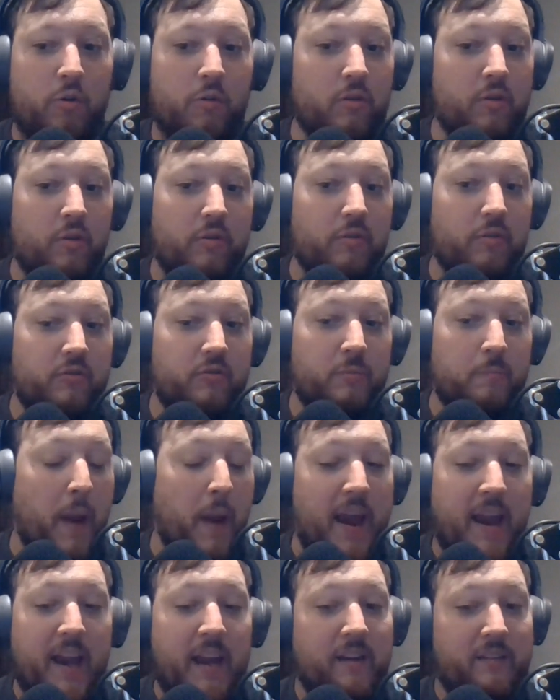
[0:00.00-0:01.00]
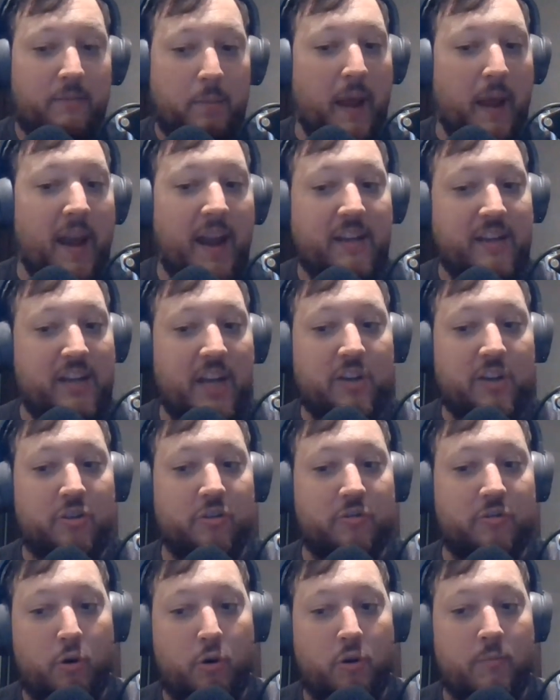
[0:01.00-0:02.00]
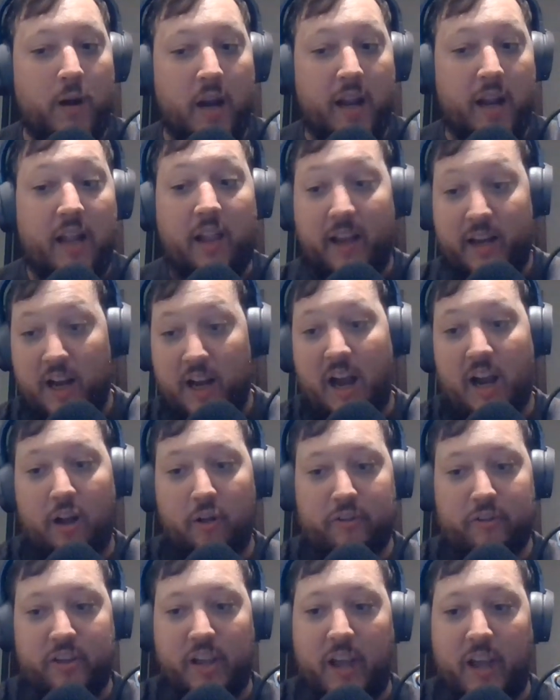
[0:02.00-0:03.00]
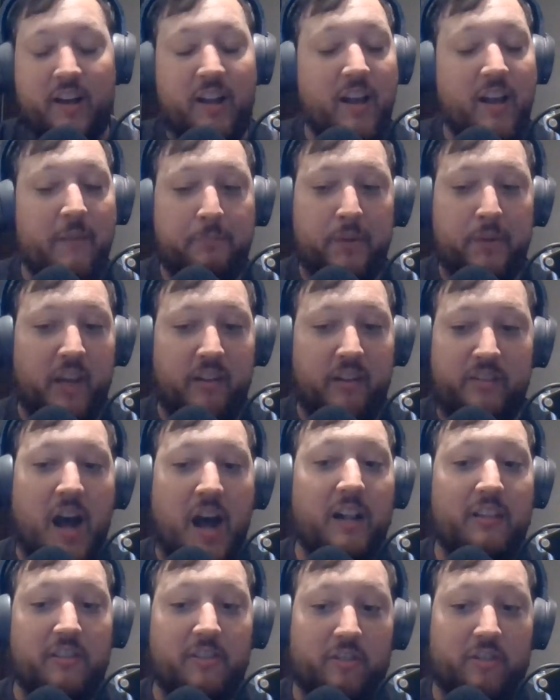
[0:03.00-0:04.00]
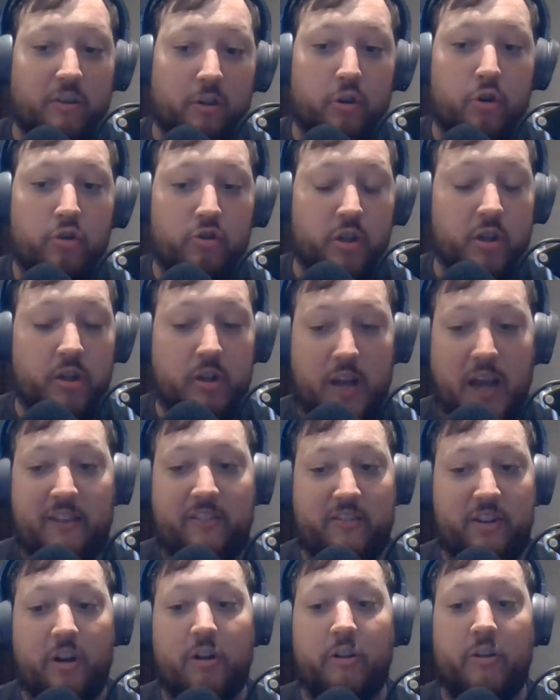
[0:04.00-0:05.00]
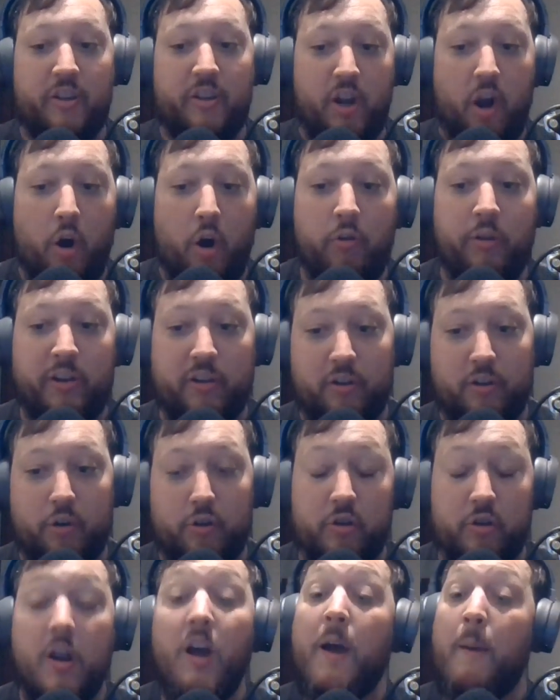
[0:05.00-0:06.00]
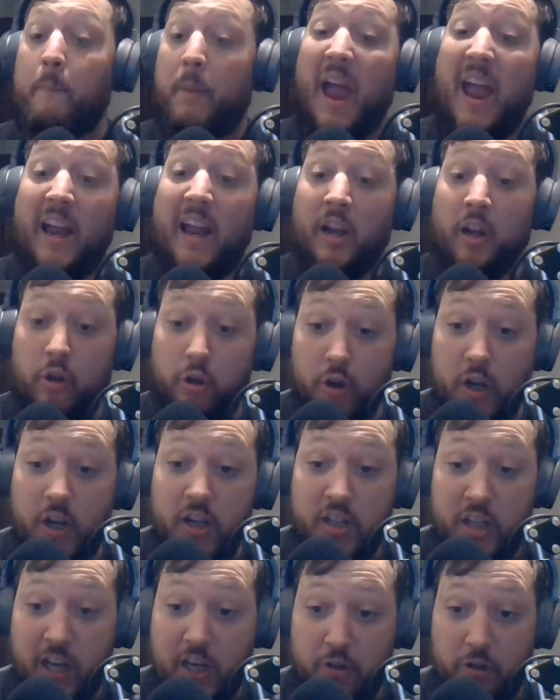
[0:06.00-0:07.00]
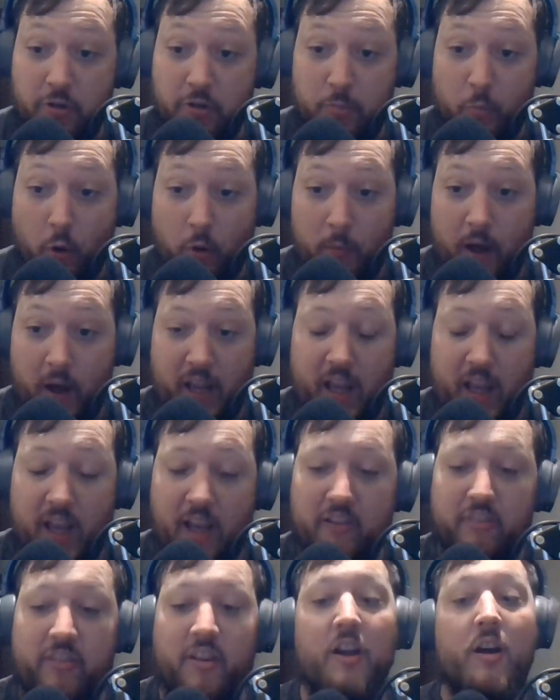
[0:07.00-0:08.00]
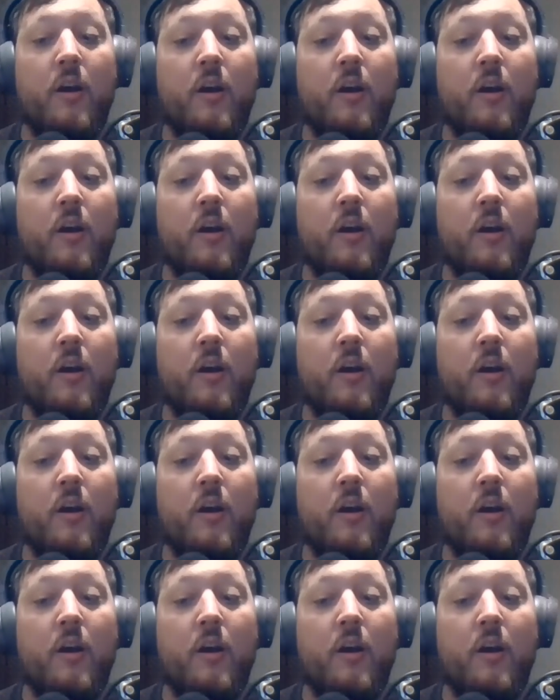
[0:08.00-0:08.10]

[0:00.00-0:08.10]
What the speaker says: So paying teachers more money, like Kyle said, is not the solution, necessarily the only solution. Paying good teachers more money is.